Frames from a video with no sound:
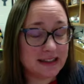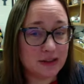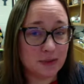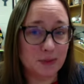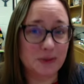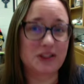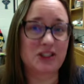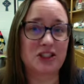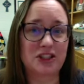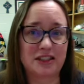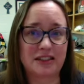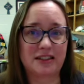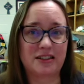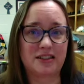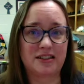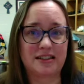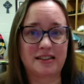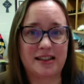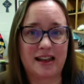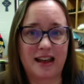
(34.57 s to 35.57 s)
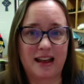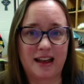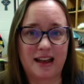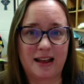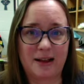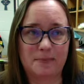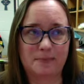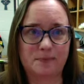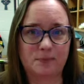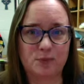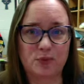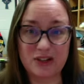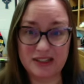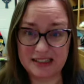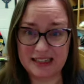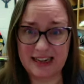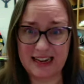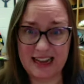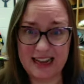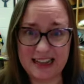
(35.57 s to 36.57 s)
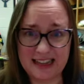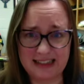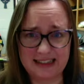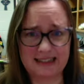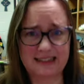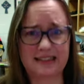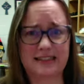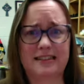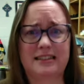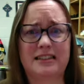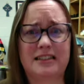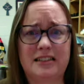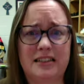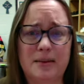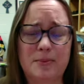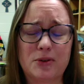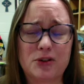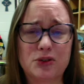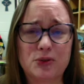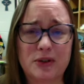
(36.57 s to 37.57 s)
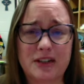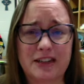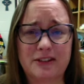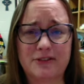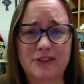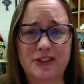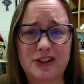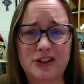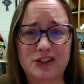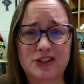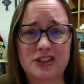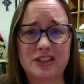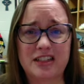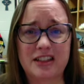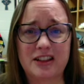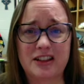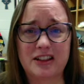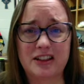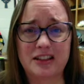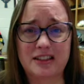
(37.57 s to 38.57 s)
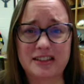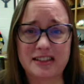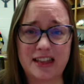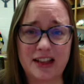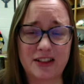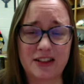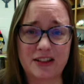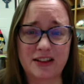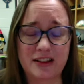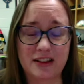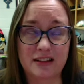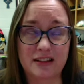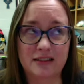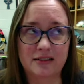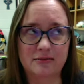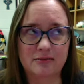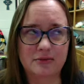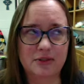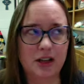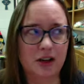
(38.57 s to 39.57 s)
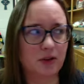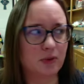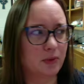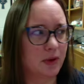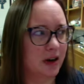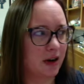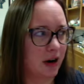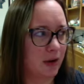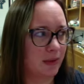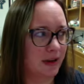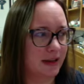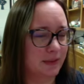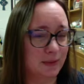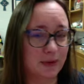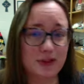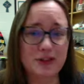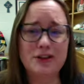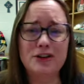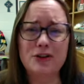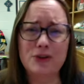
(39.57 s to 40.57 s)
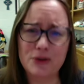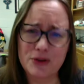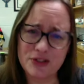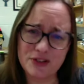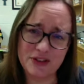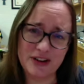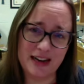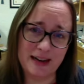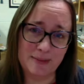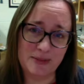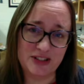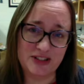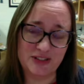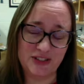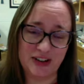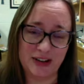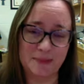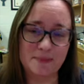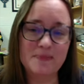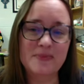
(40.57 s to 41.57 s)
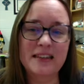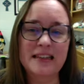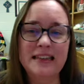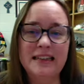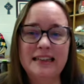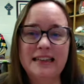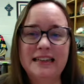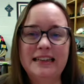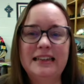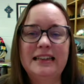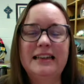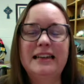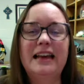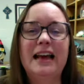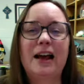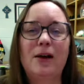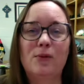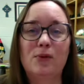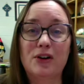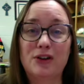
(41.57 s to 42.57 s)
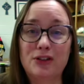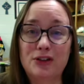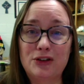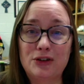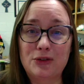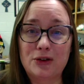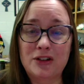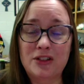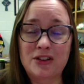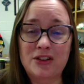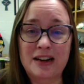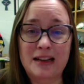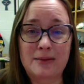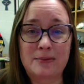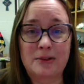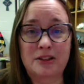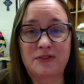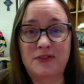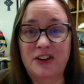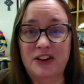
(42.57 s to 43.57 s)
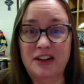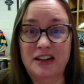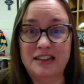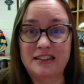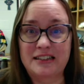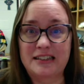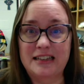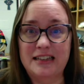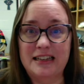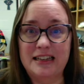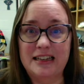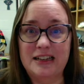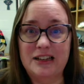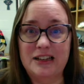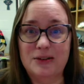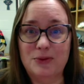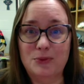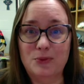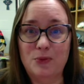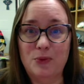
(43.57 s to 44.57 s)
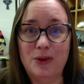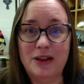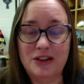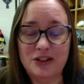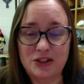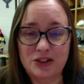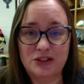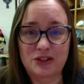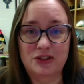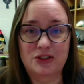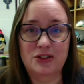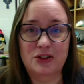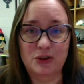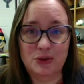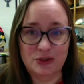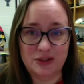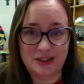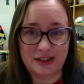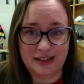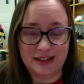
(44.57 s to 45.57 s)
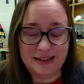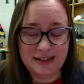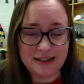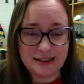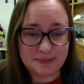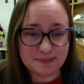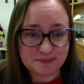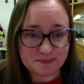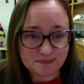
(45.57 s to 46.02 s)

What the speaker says: which is what today is, December 21st in the southern, where are we? We're the northern hemisphere. We're in the northern hemisphere, and it's the winter solstice.